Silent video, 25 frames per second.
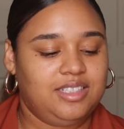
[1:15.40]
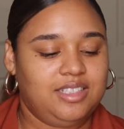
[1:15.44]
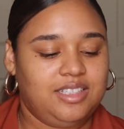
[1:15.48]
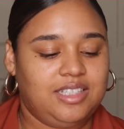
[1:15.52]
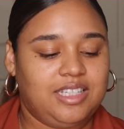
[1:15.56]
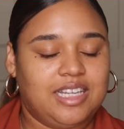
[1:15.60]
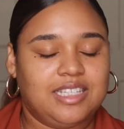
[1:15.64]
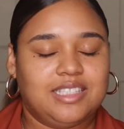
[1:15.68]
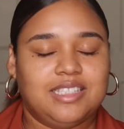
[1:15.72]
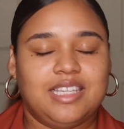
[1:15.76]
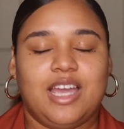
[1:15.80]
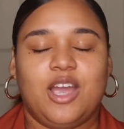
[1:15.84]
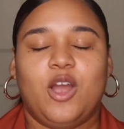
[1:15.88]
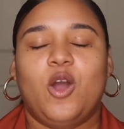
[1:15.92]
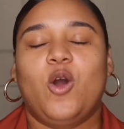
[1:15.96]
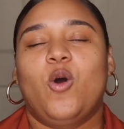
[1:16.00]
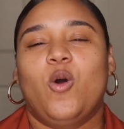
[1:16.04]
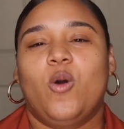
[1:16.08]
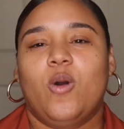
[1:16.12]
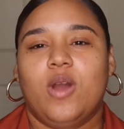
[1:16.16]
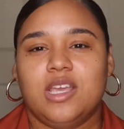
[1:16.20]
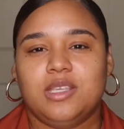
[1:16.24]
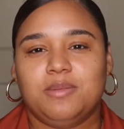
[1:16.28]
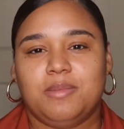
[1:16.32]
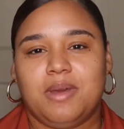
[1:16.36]
That's like
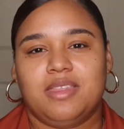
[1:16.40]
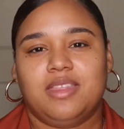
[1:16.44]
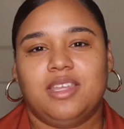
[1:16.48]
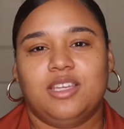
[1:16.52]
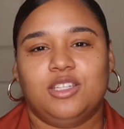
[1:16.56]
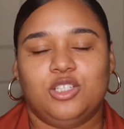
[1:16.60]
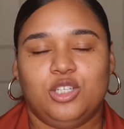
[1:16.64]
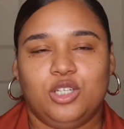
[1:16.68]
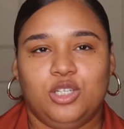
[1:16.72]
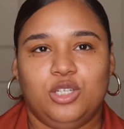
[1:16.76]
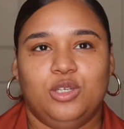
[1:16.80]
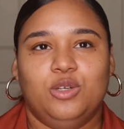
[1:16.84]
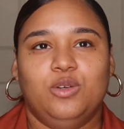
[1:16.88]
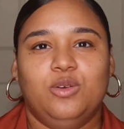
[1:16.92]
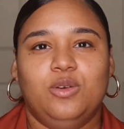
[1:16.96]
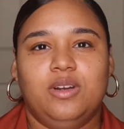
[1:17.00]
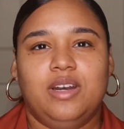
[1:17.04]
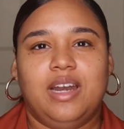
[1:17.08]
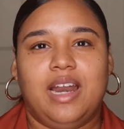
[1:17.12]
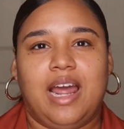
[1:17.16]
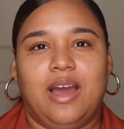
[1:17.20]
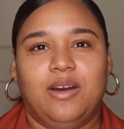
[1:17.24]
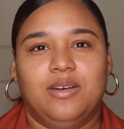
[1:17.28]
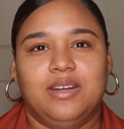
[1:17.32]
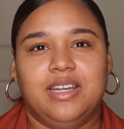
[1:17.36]
always my thing to do.
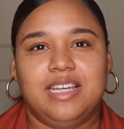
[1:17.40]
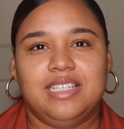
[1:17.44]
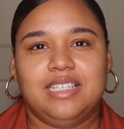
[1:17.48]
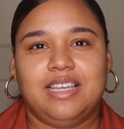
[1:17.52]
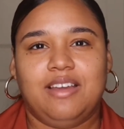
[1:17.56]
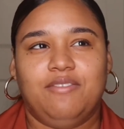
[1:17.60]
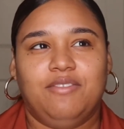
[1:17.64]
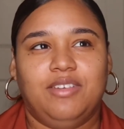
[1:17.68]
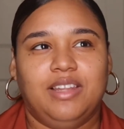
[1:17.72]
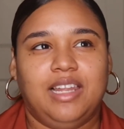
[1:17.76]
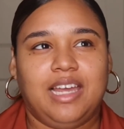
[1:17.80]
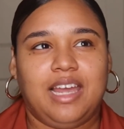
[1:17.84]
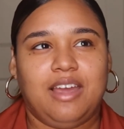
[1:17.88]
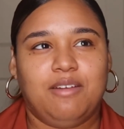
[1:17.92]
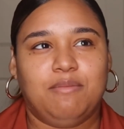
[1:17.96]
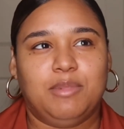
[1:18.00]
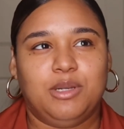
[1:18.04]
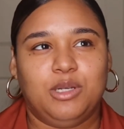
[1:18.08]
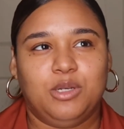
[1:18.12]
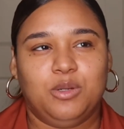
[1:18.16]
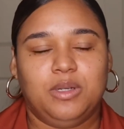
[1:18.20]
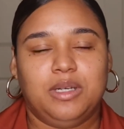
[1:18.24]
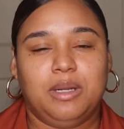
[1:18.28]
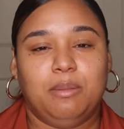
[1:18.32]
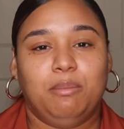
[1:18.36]
Nowadays, I feel like I've
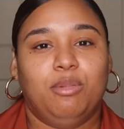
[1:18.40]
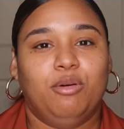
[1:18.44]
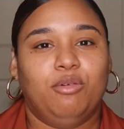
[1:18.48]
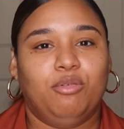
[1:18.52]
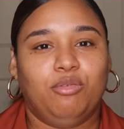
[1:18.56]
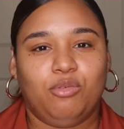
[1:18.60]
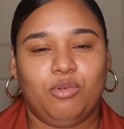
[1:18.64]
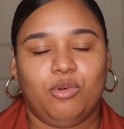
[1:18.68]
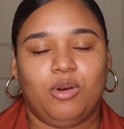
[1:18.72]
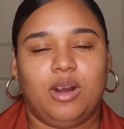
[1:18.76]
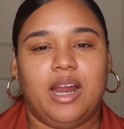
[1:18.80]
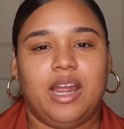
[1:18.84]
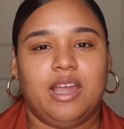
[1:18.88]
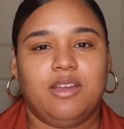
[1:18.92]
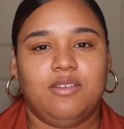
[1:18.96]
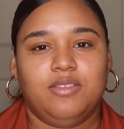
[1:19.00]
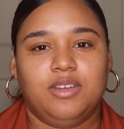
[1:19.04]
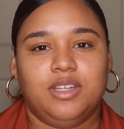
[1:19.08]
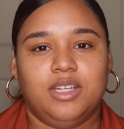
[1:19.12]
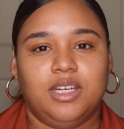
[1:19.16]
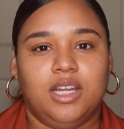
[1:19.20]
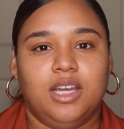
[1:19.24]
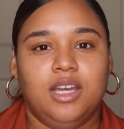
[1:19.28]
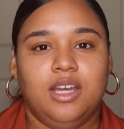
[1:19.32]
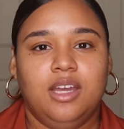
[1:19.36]
been doing it before I
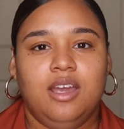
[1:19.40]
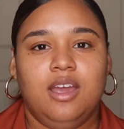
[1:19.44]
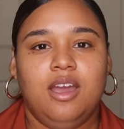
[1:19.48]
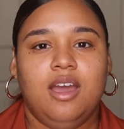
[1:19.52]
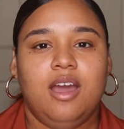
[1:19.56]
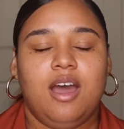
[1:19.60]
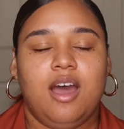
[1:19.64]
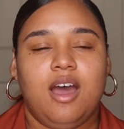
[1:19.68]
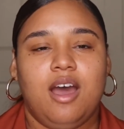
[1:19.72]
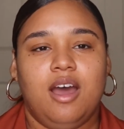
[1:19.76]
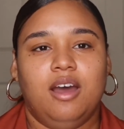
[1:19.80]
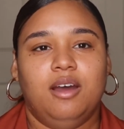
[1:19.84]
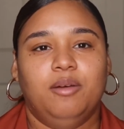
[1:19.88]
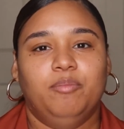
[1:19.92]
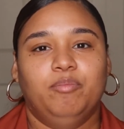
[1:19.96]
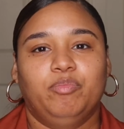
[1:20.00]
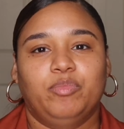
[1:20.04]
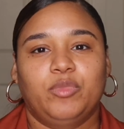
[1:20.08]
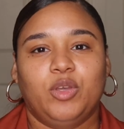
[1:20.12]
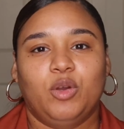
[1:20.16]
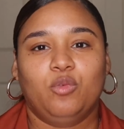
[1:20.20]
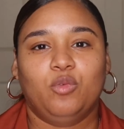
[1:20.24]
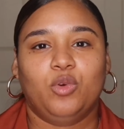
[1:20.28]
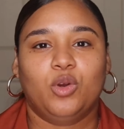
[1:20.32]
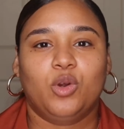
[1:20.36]
even
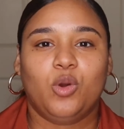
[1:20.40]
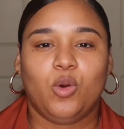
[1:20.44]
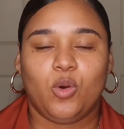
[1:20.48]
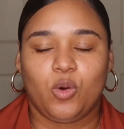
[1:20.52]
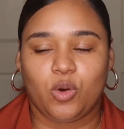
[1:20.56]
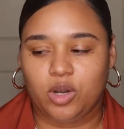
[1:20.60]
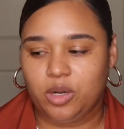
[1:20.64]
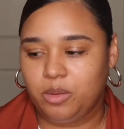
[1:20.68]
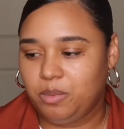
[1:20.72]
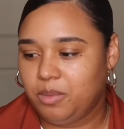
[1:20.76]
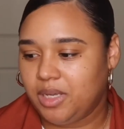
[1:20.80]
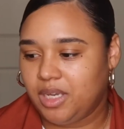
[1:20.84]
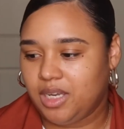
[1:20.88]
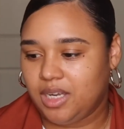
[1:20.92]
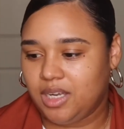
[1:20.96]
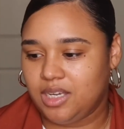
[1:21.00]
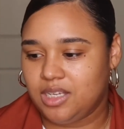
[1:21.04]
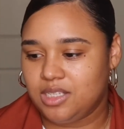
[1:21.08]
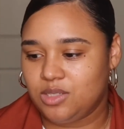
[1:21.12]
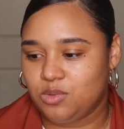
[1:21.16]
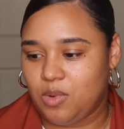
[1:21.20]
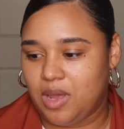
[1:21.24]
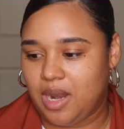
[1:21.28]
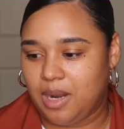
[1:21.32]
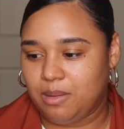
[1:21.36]
record,
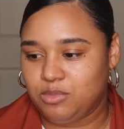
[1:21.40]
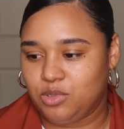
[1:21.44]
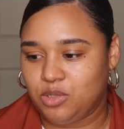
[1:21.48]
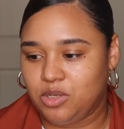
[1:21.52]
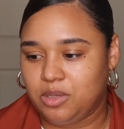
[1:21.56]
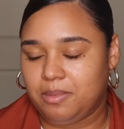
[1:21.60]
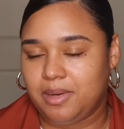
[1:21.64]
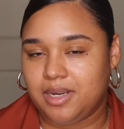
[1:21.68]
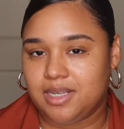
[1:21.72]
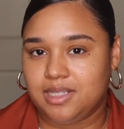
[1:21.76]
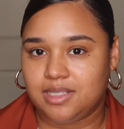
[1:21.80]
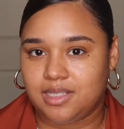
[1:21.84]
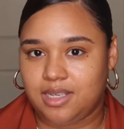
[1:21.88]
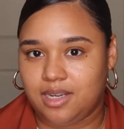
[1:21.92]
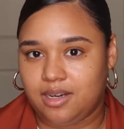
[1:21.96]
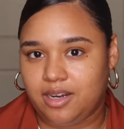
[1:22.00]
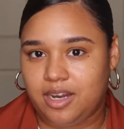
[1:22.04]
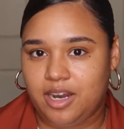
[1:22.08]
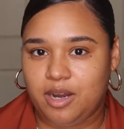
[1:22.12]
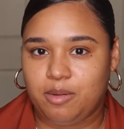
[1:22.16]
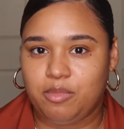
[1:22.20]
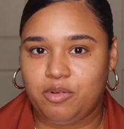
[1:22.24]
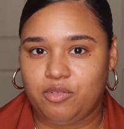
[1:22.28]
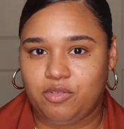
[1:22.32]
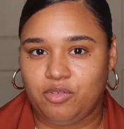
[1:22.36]
because while I'm doing my
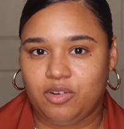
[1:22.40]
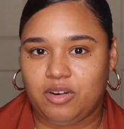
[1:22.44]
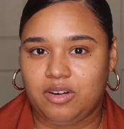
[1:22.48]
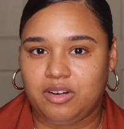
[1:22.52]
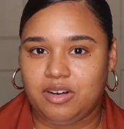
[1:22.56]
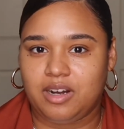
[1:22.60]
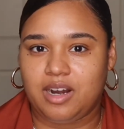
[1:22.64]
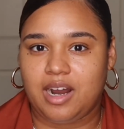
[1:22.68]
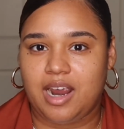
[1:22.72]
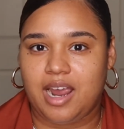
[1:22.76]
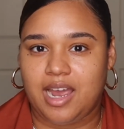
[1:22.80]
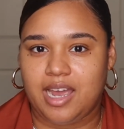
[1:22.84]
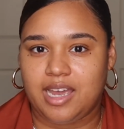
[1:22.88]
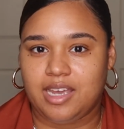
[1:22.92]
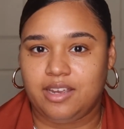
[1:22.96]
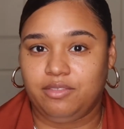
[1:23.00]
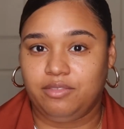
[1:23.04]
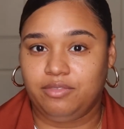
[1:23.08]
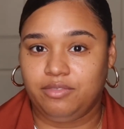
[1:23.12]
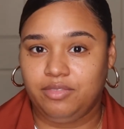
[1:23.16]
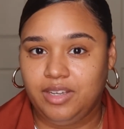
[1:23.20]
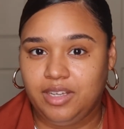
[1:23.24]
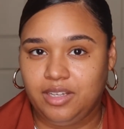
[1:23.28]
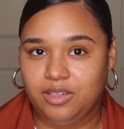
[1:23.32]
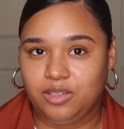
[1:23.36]
skincare before I
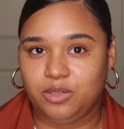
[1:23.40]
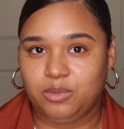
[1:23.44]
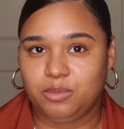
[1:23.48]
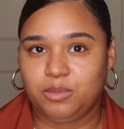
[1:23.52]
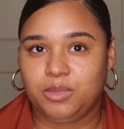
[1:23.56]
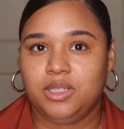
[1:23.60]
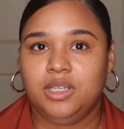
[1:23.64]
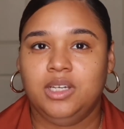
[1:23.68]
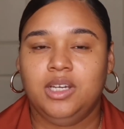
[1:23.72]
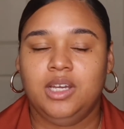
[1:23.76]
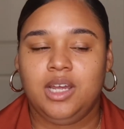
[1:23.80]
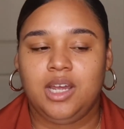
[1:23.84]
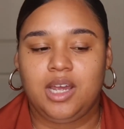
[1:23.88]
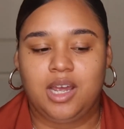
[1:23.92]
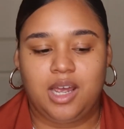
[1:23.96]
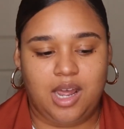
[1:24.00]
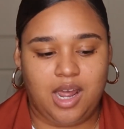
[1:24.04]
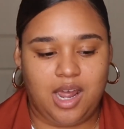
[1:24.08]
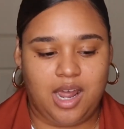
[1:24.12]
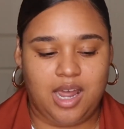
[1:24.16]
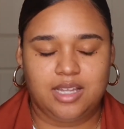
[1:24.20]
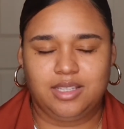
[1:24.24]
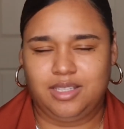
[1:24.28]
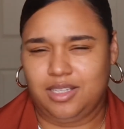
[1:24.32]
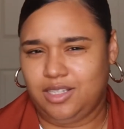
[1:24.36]
film,
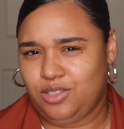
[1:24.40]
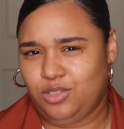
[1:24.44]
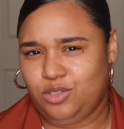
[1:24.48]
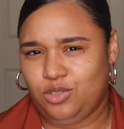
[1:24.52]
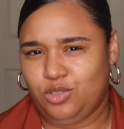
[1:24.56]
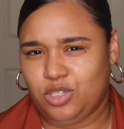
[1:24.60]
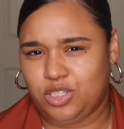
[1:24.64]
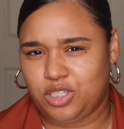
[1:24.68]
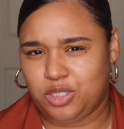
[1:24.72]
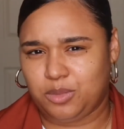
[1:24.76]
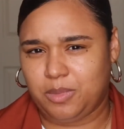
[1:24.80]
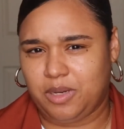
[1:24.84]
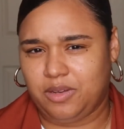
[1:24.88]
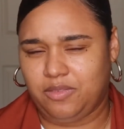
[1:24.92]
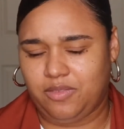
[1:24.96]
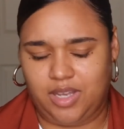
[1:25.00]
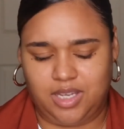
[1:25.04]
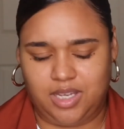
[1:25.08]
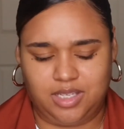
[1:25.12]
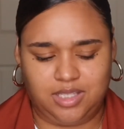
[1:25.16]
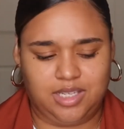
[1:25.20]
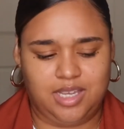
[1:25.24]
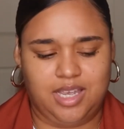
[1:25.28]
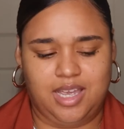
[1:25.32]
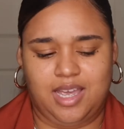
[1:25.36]
I tend to drench my
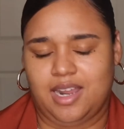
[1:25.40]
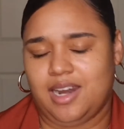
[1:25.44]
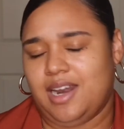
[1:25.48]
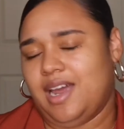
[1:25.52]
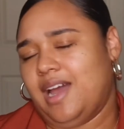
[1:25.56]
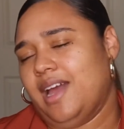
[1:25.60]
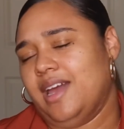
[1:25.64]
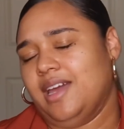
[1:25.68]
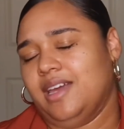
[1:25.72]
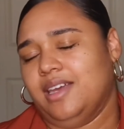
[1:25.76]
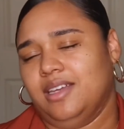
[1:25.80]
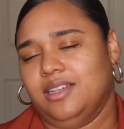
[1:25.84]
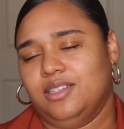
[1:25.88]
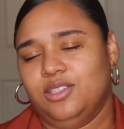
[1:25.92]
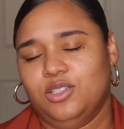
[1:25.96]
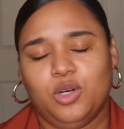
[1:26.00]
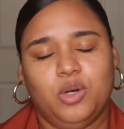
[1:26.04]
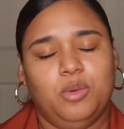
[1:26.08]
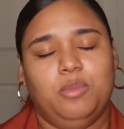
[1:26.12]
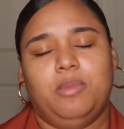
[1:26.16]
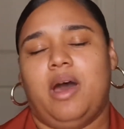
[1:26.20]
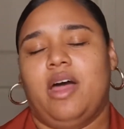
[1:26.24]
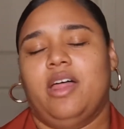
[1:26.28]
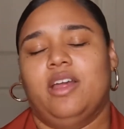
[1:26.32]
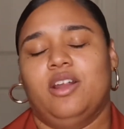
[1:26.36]
face and I
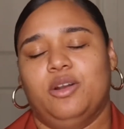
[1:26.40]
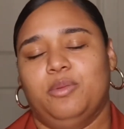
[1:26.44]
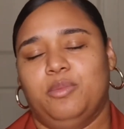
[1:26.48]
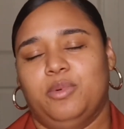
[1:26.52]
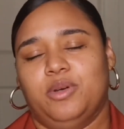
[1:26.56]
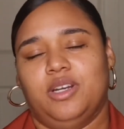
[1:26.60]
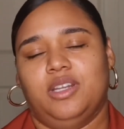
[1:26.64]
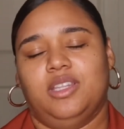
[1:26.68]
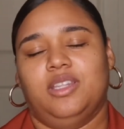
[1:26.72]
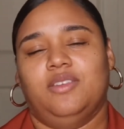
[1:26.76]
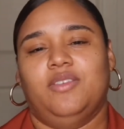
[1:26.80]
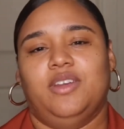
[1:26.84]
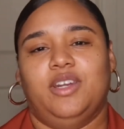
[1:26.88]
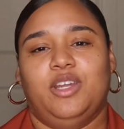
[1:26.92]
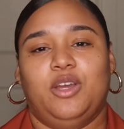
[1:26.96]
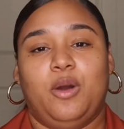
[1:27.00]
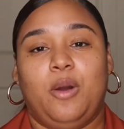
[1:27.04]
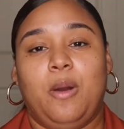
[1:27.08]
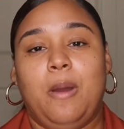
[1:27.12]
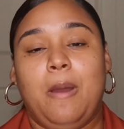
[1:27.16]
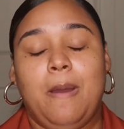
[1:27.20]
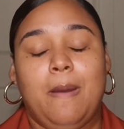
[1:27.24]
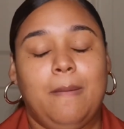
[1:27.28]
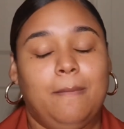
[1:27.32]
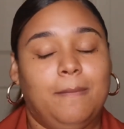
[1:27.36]
don't bother to put it in the video,
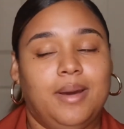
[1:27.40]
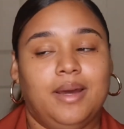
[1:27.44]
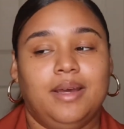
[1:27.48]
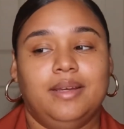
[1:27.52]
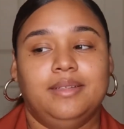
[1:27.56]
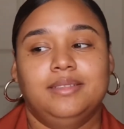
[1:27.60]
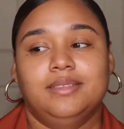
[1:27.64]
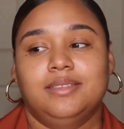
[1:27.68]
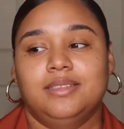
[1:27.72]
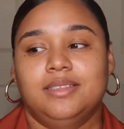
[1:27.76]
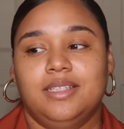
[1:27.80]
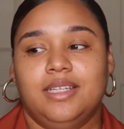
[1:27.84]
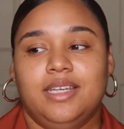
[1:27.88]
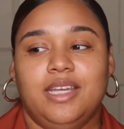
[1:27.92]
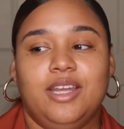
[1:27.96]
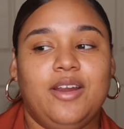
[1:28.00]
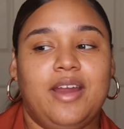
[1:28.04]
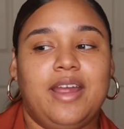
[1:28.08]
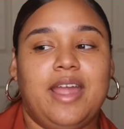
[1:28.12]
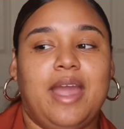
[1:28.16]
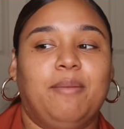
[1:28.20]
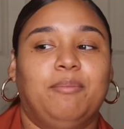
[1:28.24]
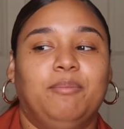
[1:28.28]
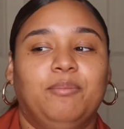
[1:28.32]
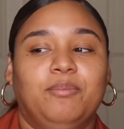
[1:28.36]
but here I
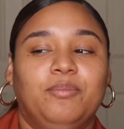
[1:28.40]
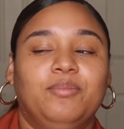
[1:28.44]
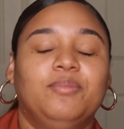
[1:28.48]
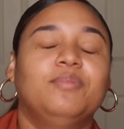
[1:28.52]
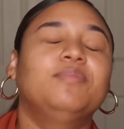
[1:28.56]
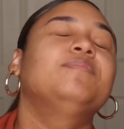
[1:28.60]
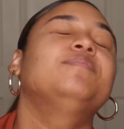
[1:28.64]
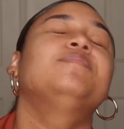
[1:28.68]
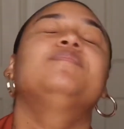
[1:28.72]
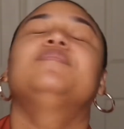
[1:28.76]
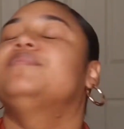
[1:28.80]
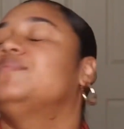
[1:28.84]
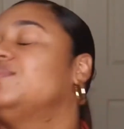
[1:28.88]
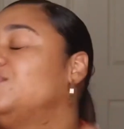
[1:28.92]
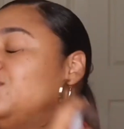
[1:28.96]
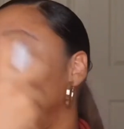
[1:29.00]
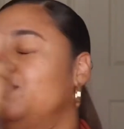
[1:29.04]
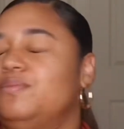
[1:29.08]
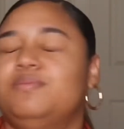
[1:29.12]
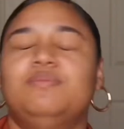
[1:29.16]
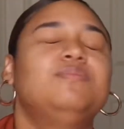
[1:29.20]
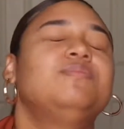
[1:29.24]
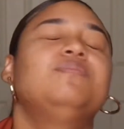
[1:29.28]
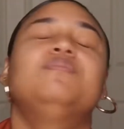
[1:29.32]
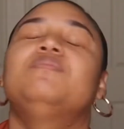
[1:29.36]
am,
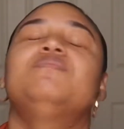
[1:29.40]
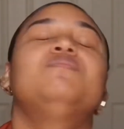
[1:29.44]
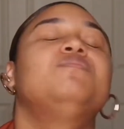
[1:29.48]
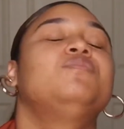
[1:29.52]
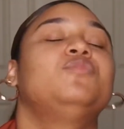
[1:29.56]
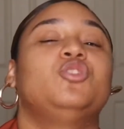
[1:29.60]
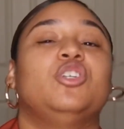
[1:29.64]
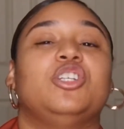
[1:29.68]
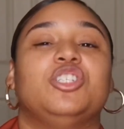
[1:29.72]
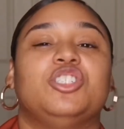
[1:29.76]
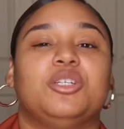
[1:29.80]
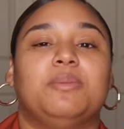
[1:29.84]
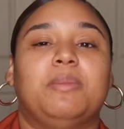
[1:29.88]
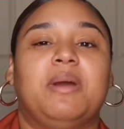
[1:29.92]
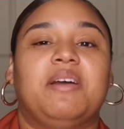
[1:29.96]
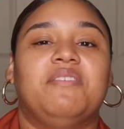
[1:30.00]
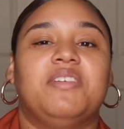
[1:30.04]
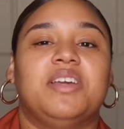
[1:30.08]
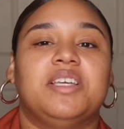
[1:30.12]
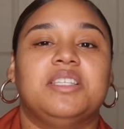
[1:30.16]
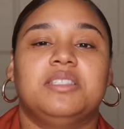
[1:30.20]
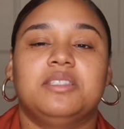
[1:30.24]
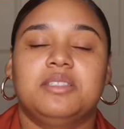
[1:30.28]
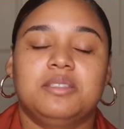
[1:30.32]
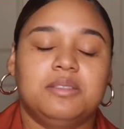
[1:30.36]
drenching my
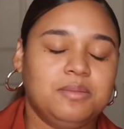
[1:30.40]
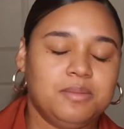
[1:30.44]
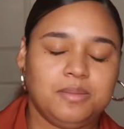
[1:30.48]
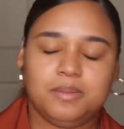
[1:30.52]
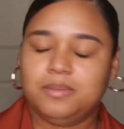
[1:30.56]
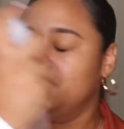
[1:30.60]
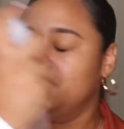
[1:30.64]
face.